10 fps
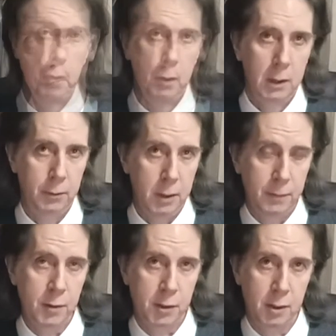Now, if you
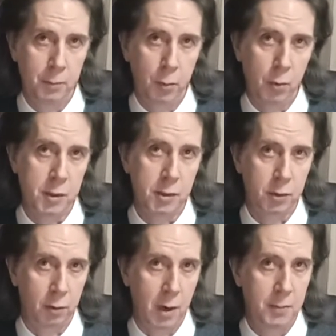see a book
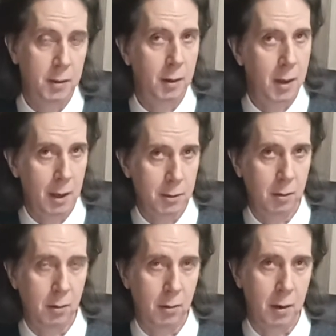described in a
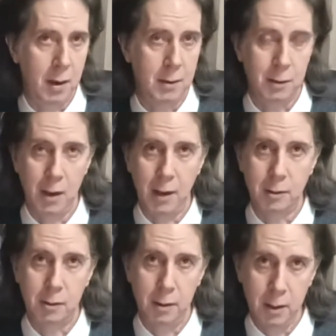catalogue as ex
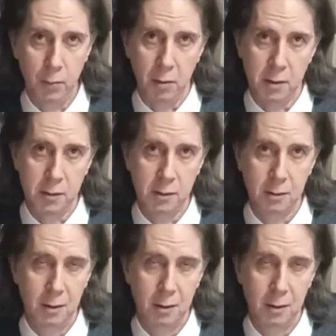libris,